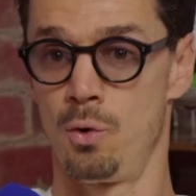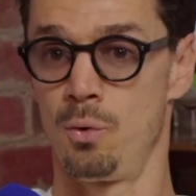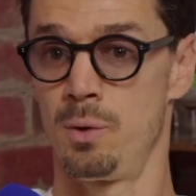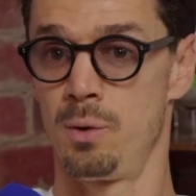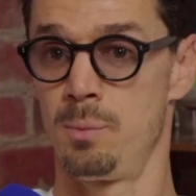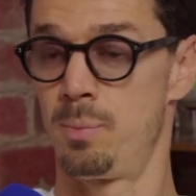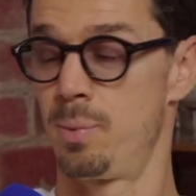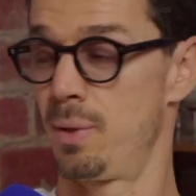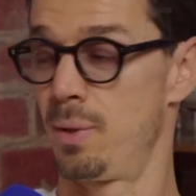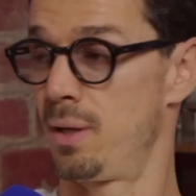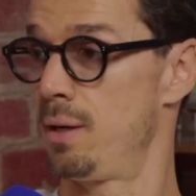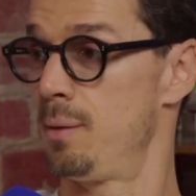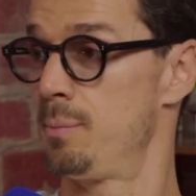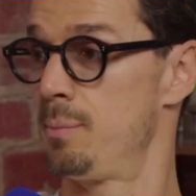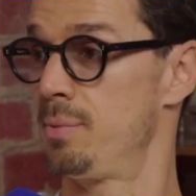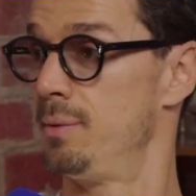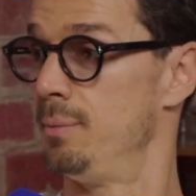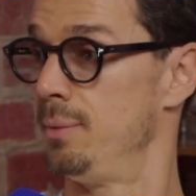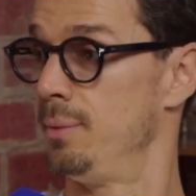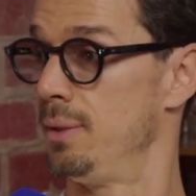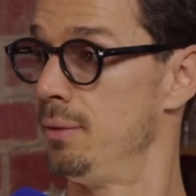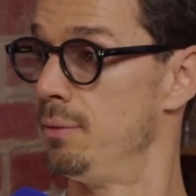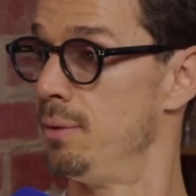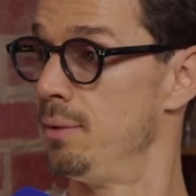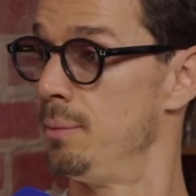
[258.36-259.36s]
him perhaps
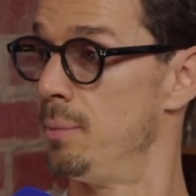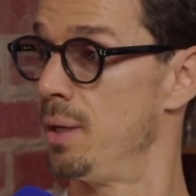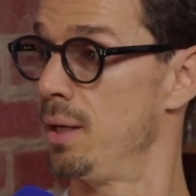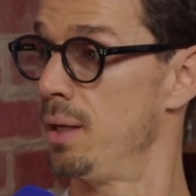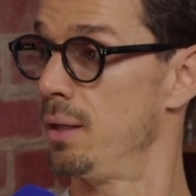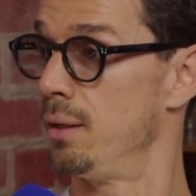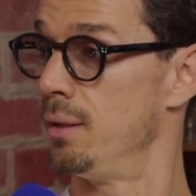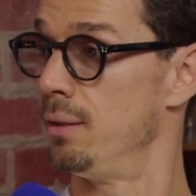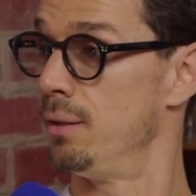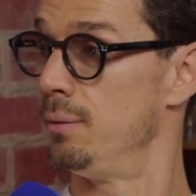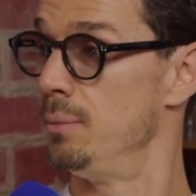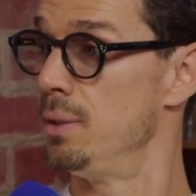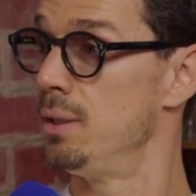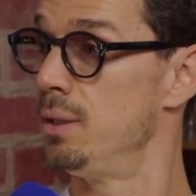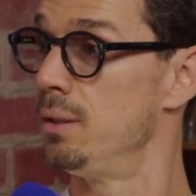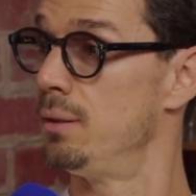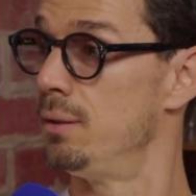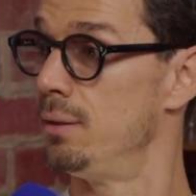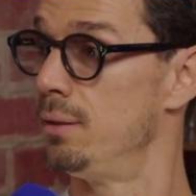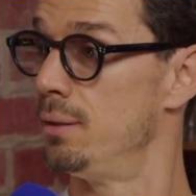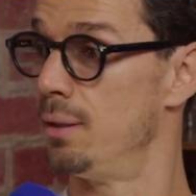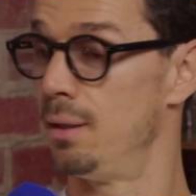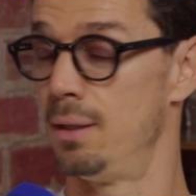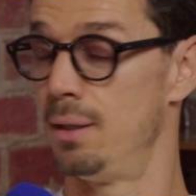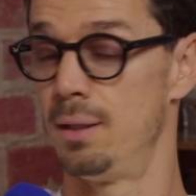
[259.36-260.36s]
even better than me,
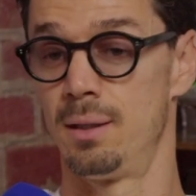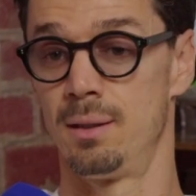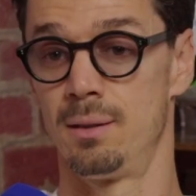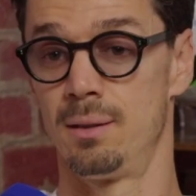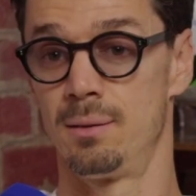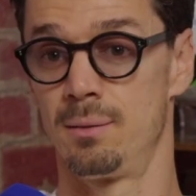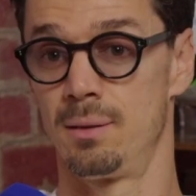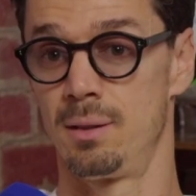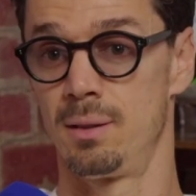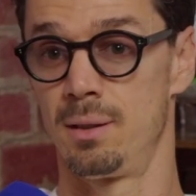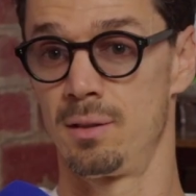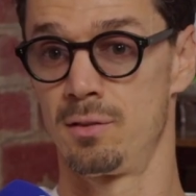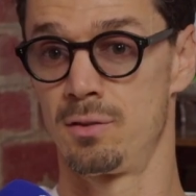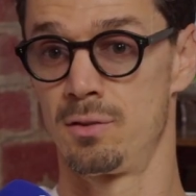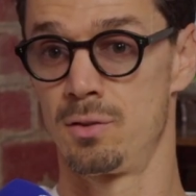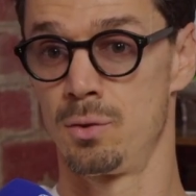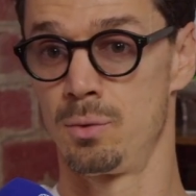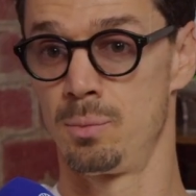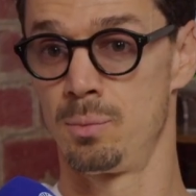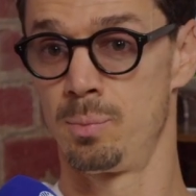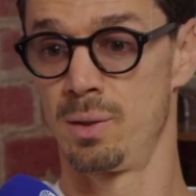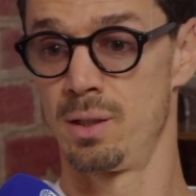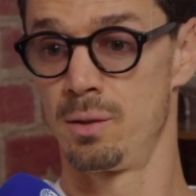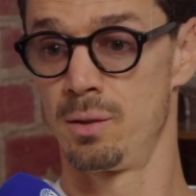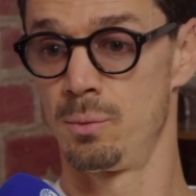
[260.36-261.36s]
as you
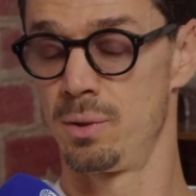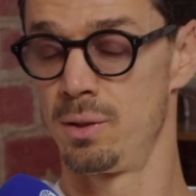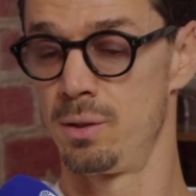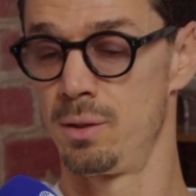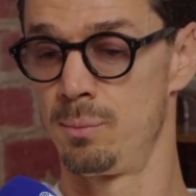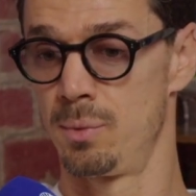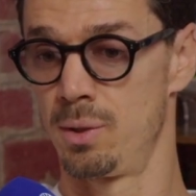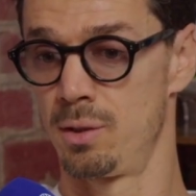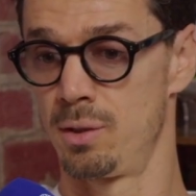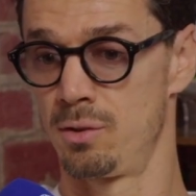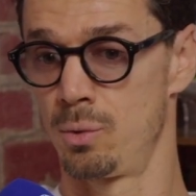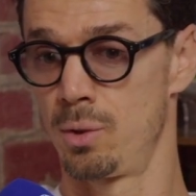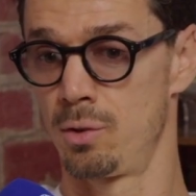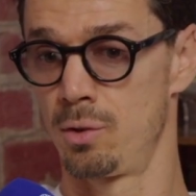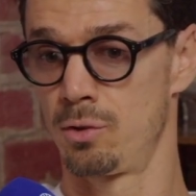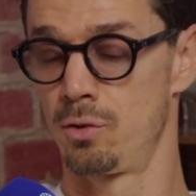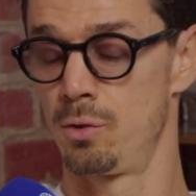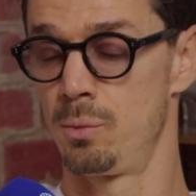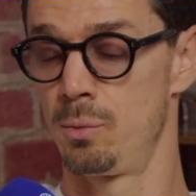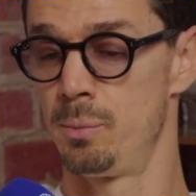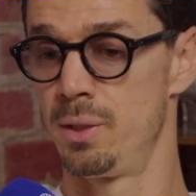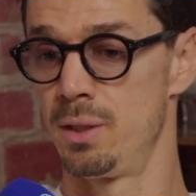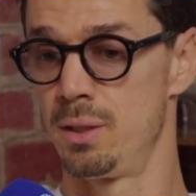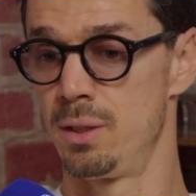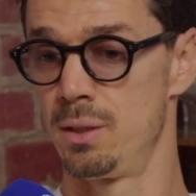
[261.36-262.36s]
play with him as well so
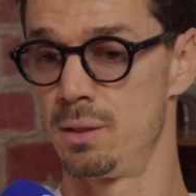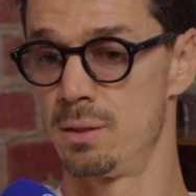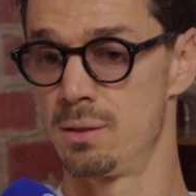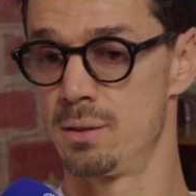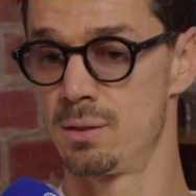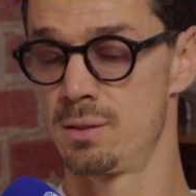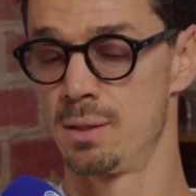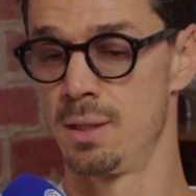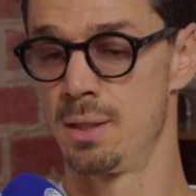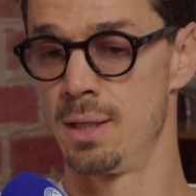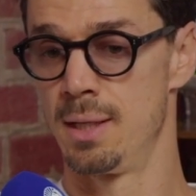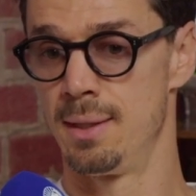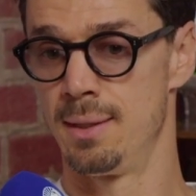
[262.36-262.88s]
many years.